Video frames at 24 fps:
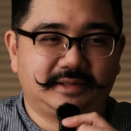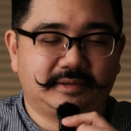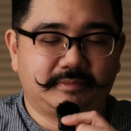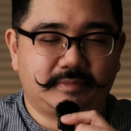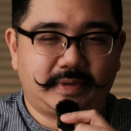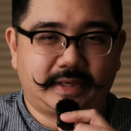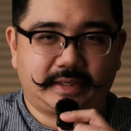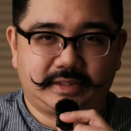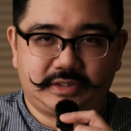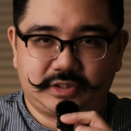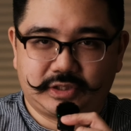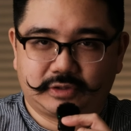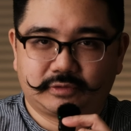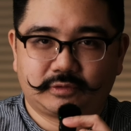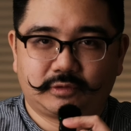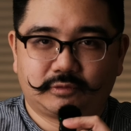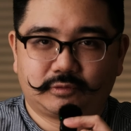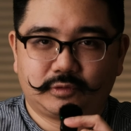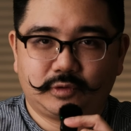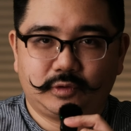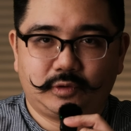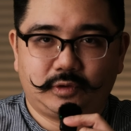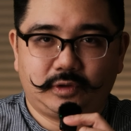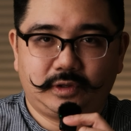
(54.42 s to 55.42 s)
My general
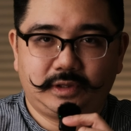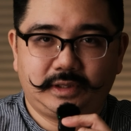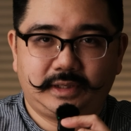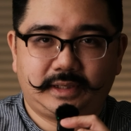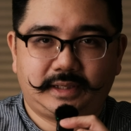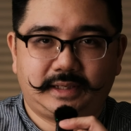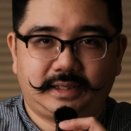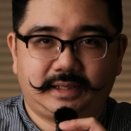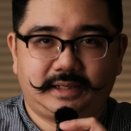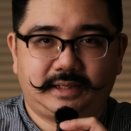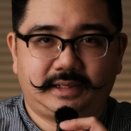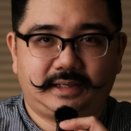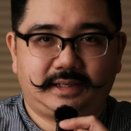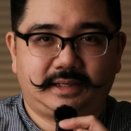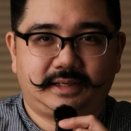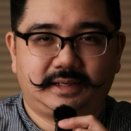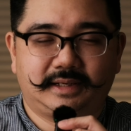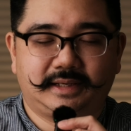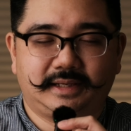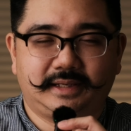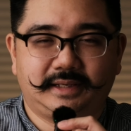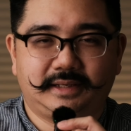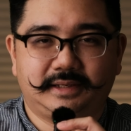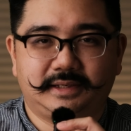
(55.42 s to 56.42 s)
rule
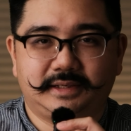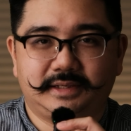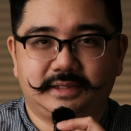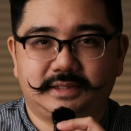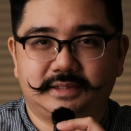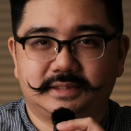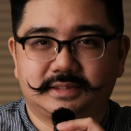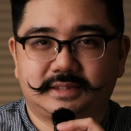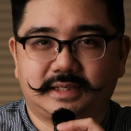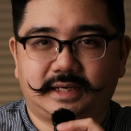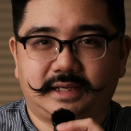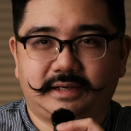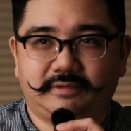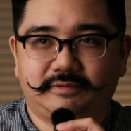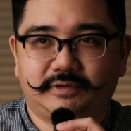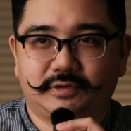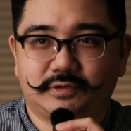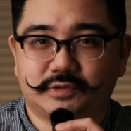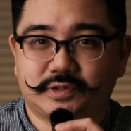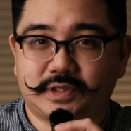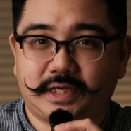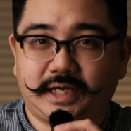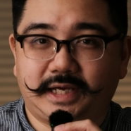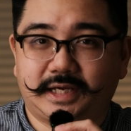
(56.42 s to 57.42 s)
is that if
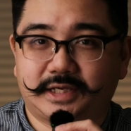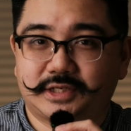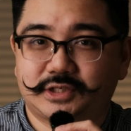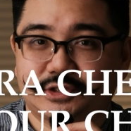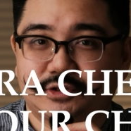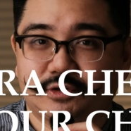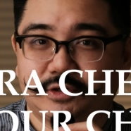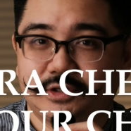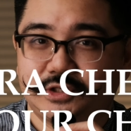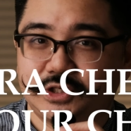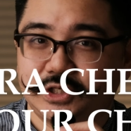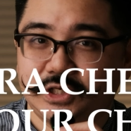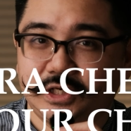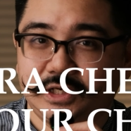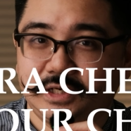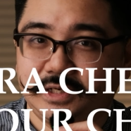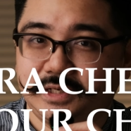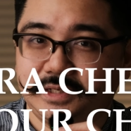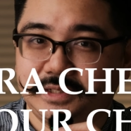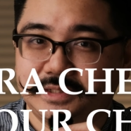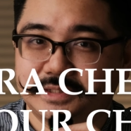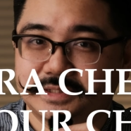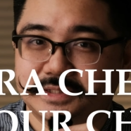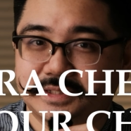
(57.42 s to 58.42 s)
there's extra
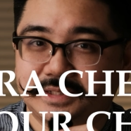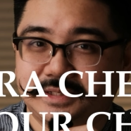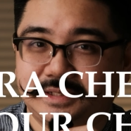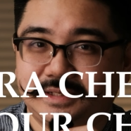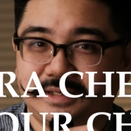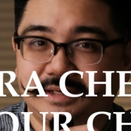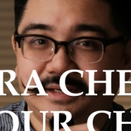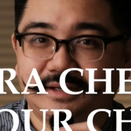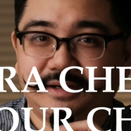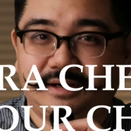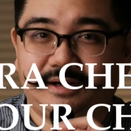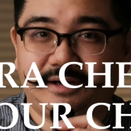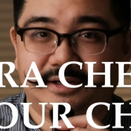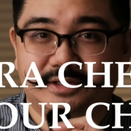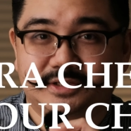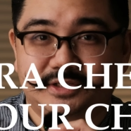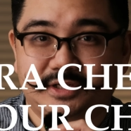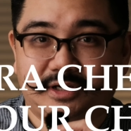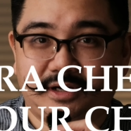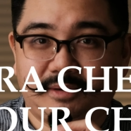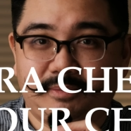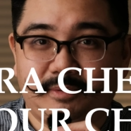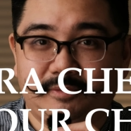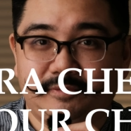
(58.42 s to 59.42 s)
cheese on
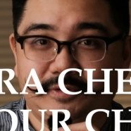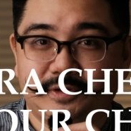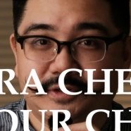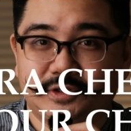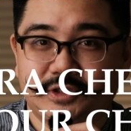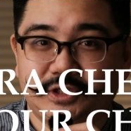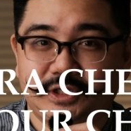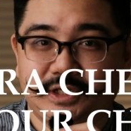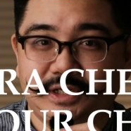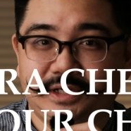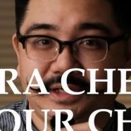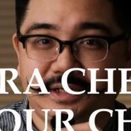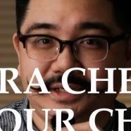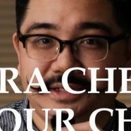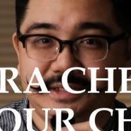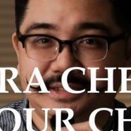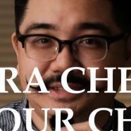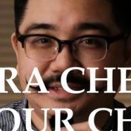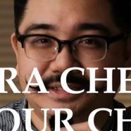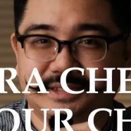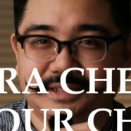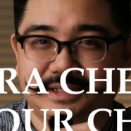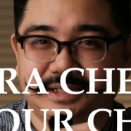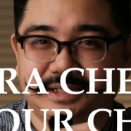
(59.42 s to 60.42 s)
top of your cheese,